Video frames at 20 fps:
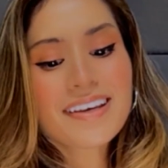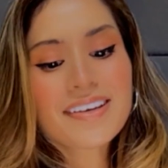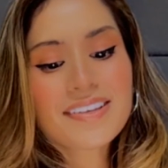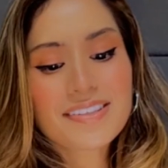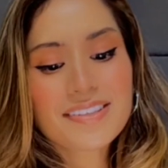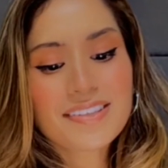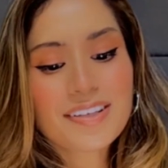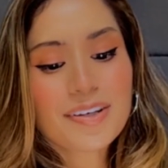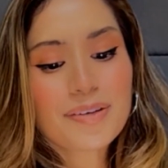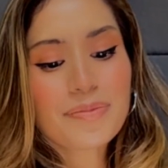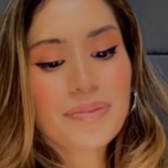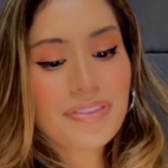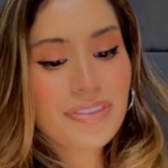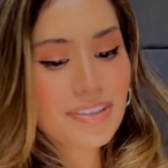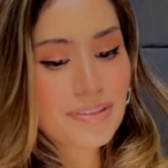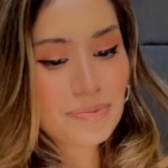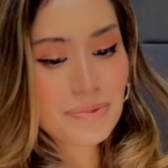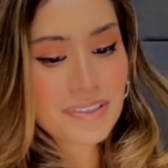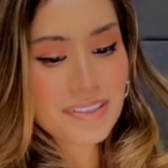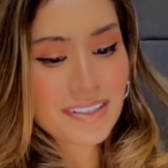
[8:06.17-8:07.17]
So with
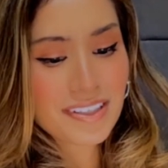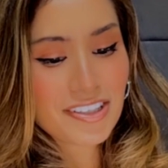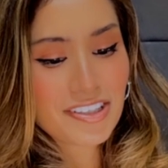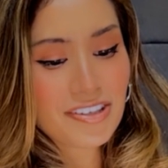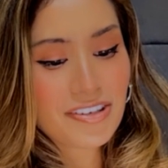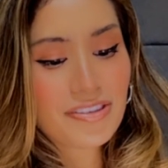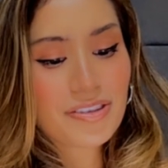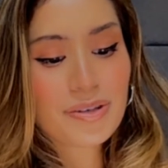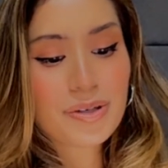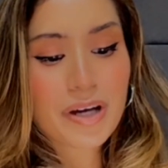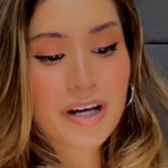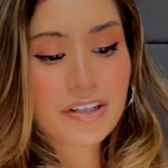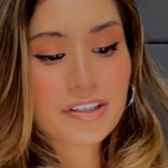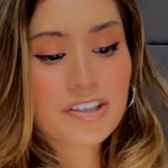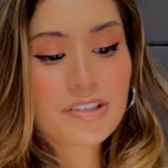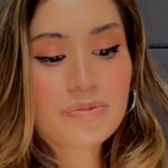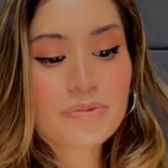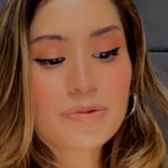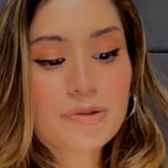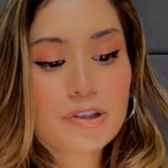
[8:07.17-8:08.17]
this procedure, the
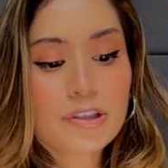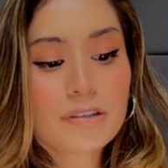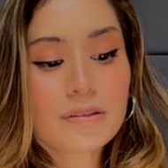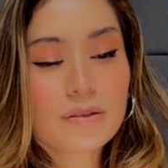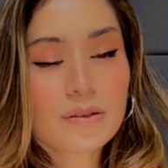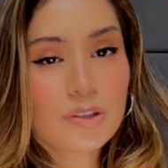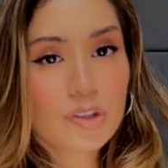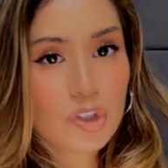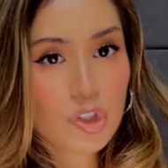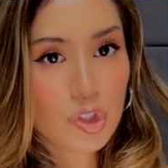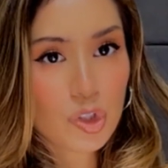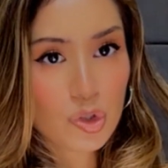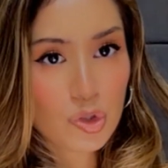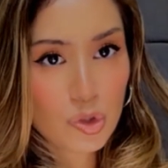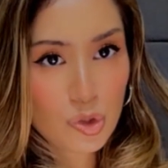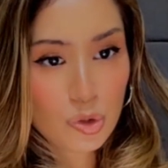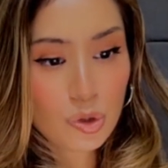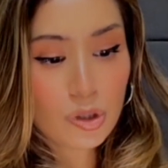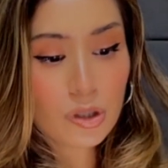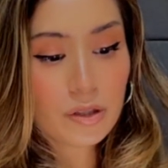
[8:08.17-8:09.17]
doctors would drill
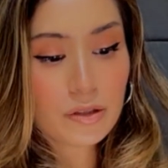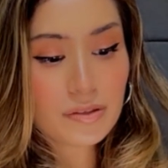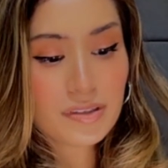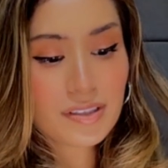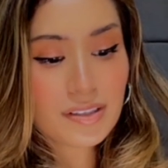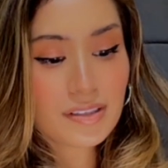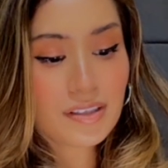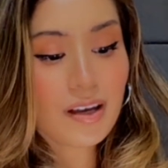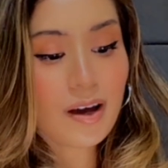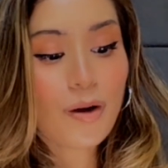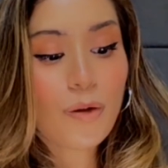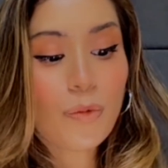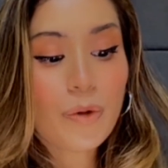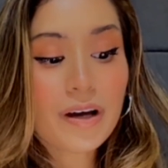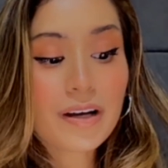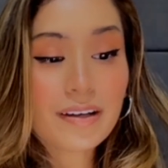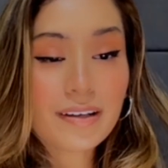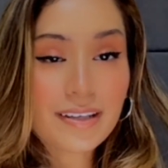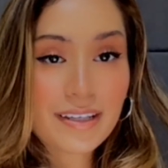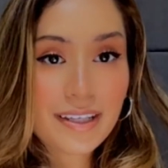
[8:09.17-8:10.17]
2 holes, one
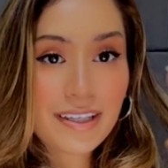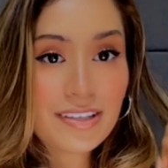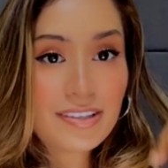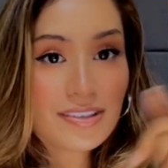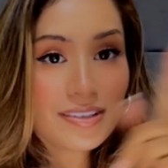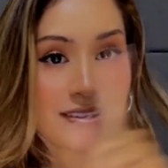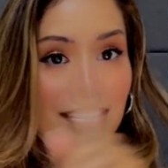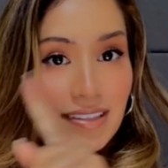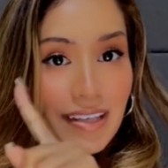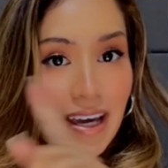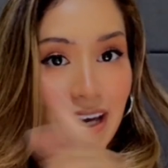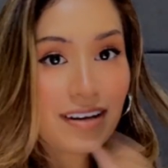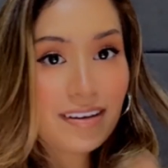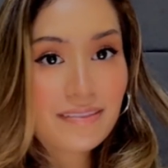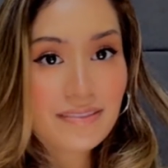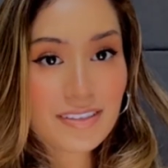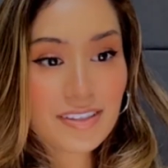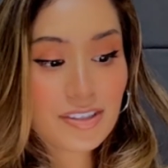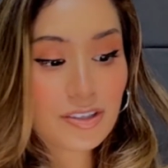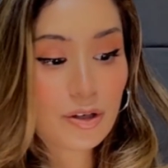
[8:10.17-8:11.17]
on each side of
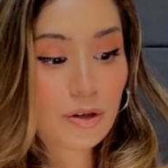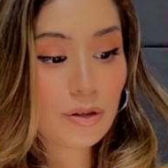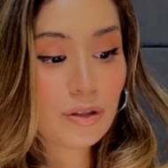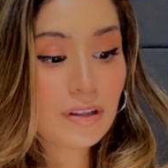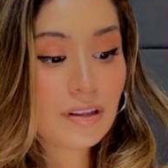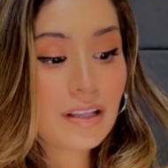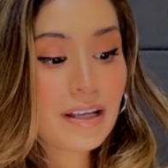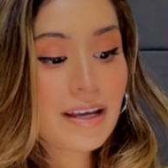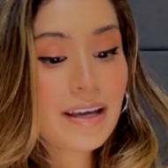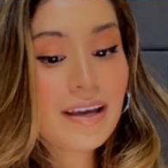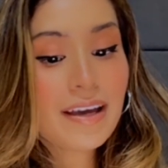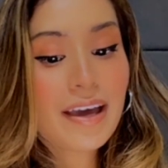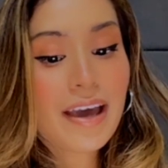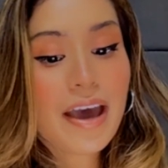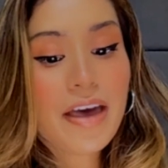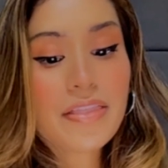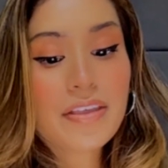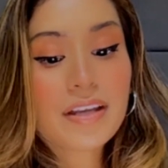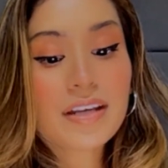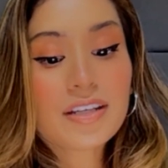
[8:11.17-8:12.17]
the skull,
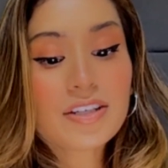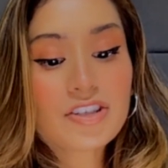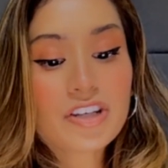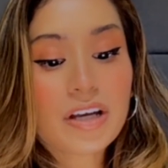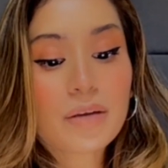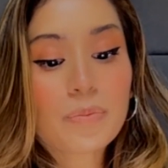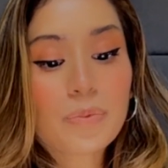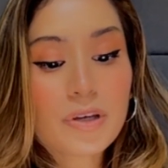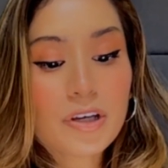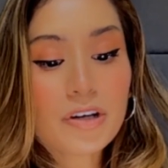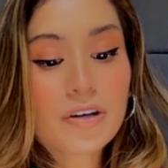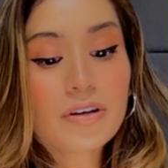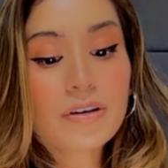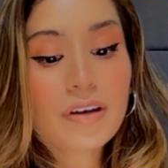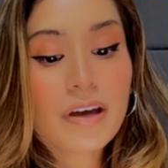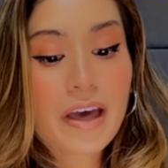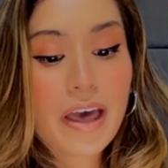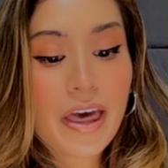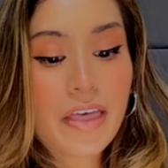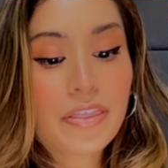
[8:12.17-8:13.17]
and then inject pure
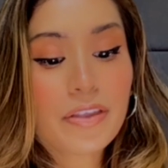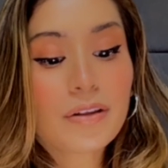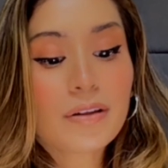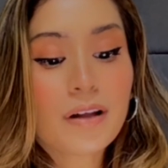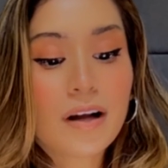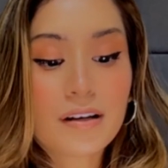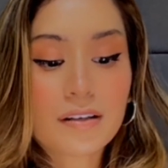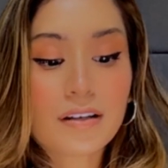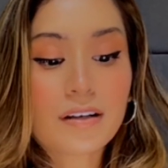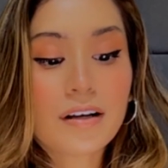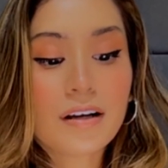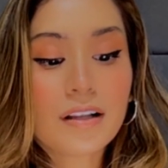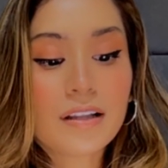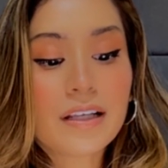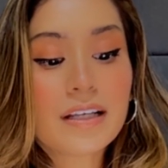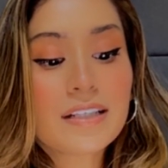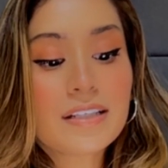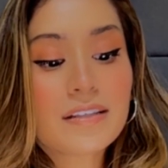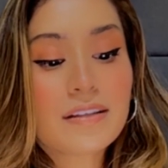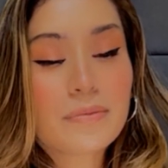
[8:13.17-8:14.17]
ethyl alcohol
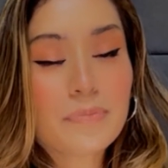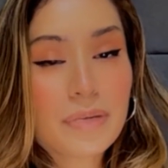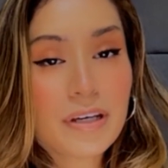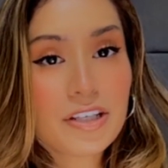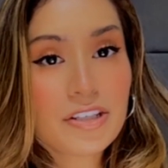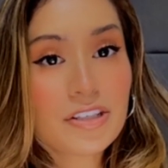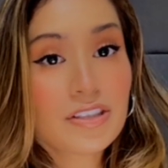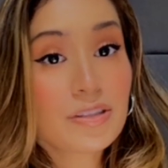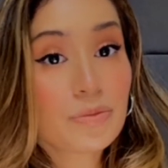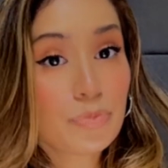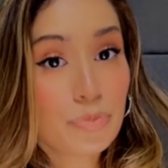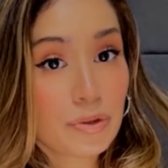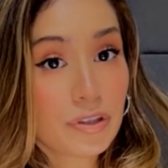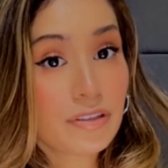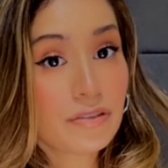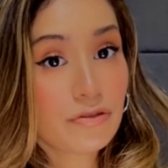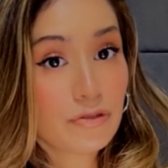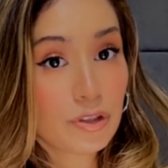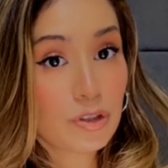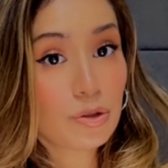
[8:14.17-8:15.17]
into the patient's
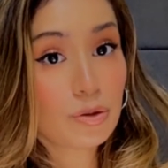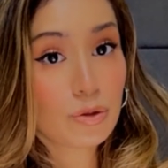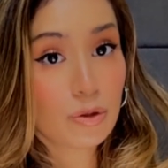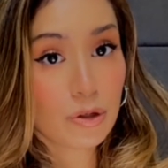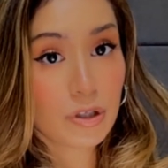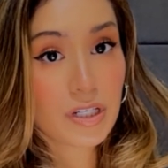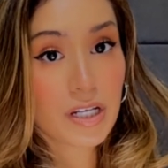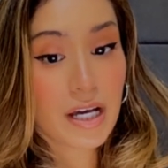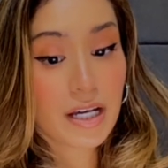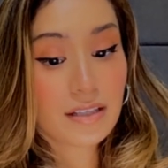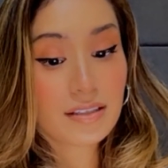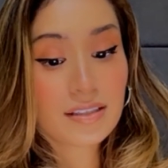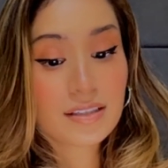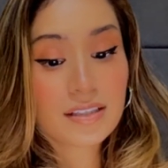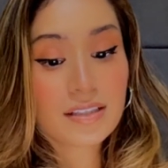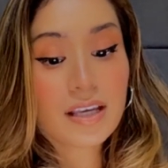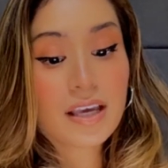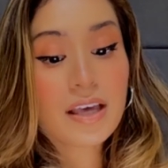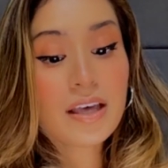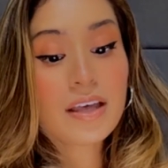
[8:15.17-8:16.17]
prefrontal
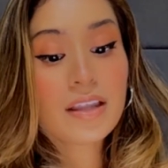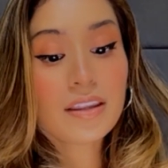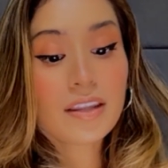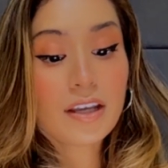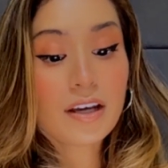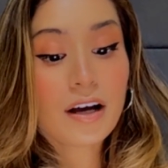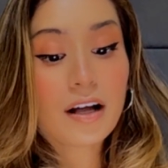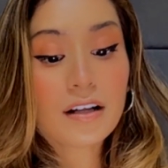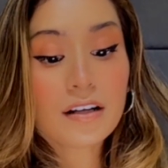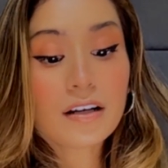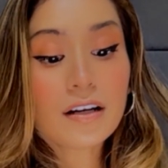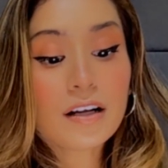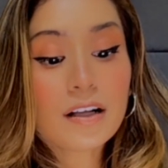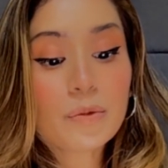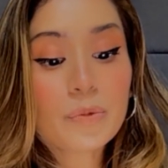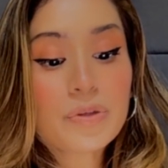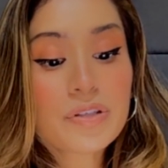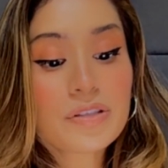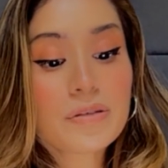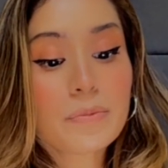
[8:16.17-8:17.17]
cortex. The alcohol
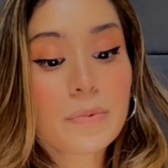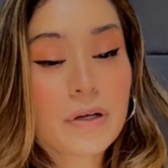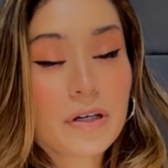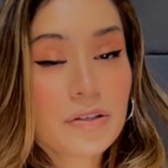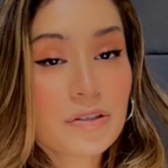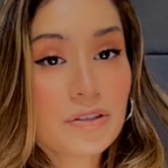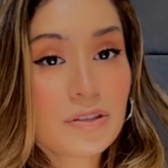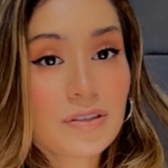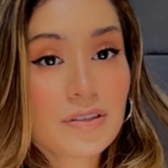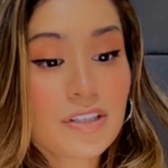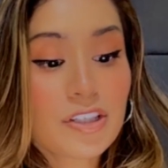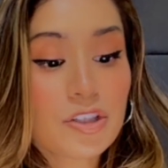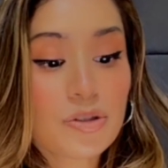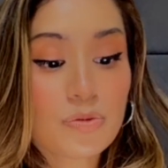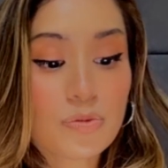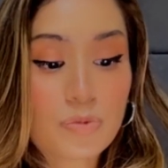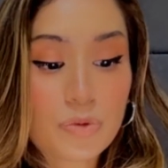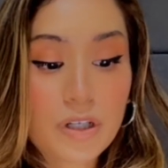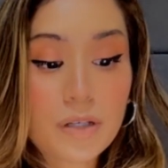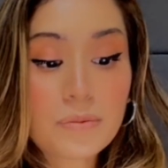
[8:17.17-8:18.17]
was supposed to
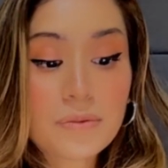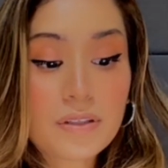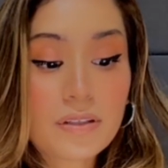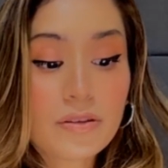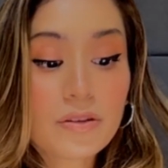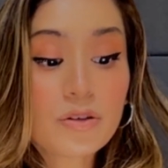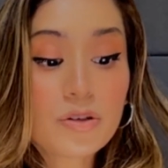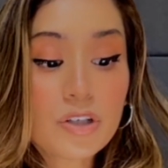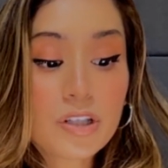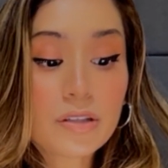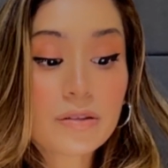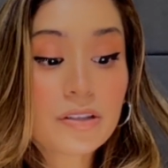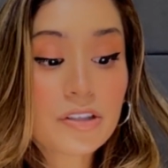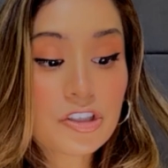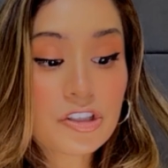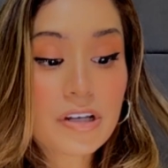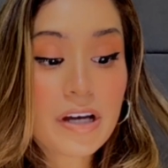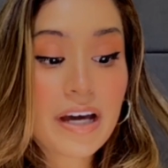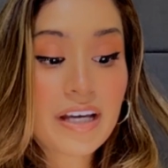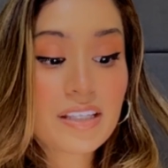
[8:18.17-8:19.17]
disrupt the neuron
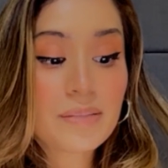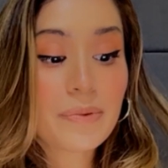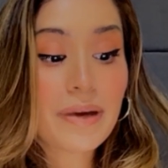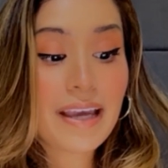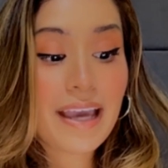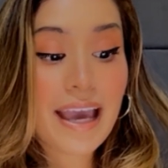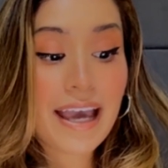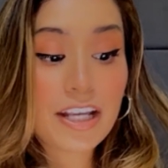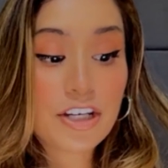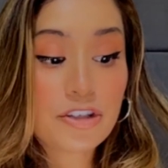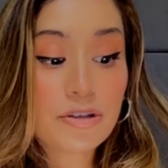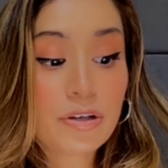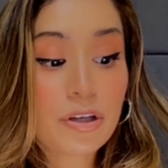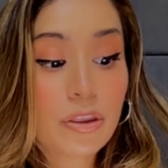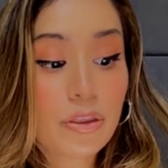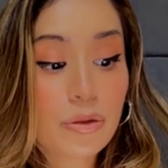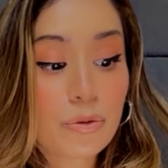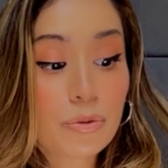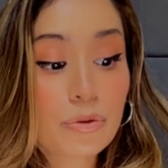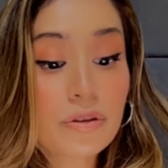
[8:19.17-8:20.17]
tracks by entering
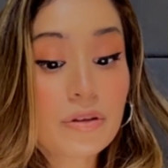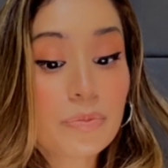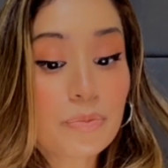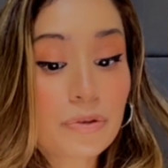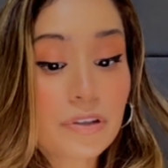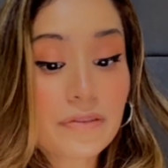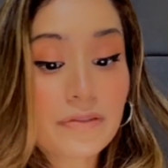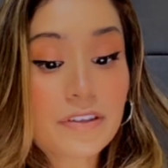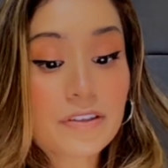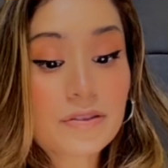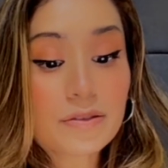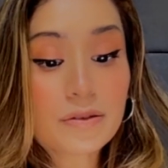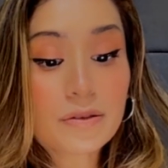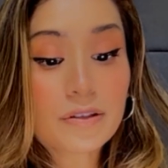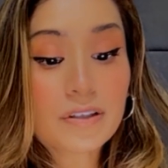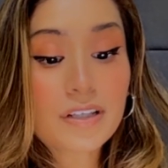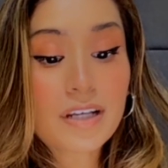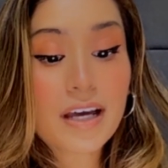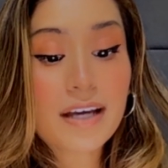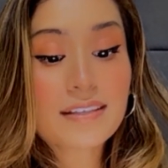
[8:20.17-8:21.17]
through the prefrontal
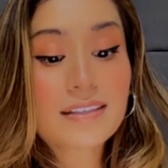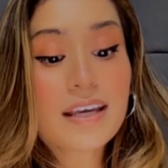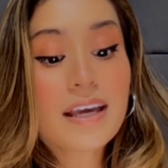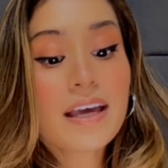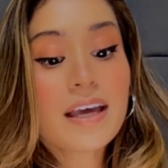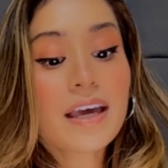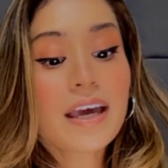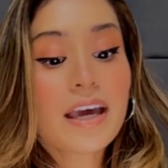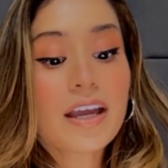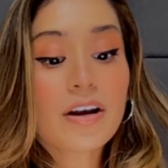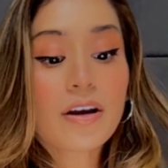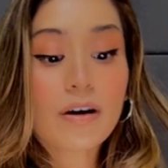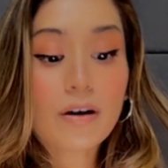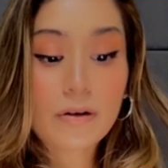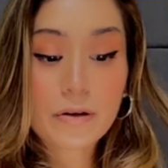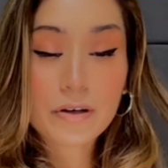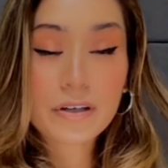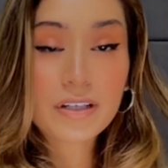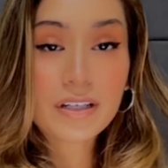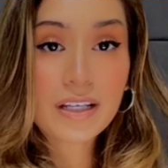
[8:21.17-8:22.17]
cortex and
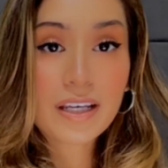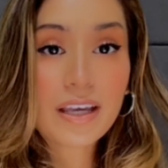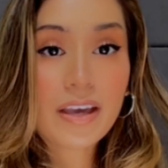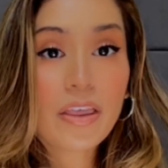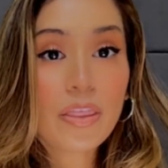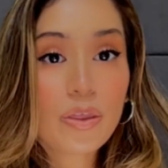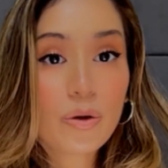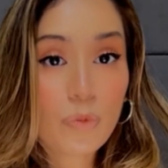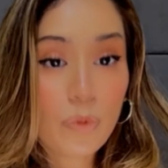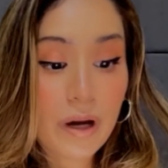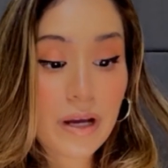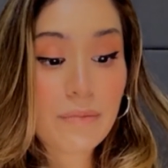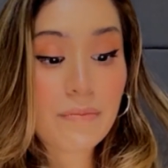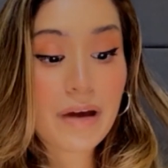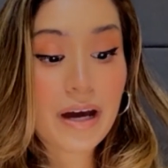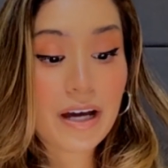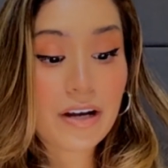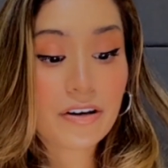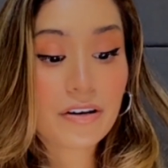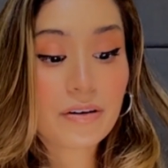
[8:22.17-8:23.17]
hardening the white
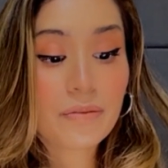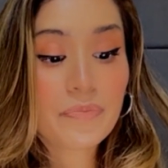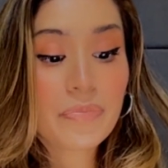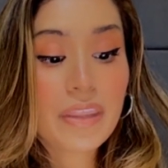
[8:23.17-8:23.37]
matter.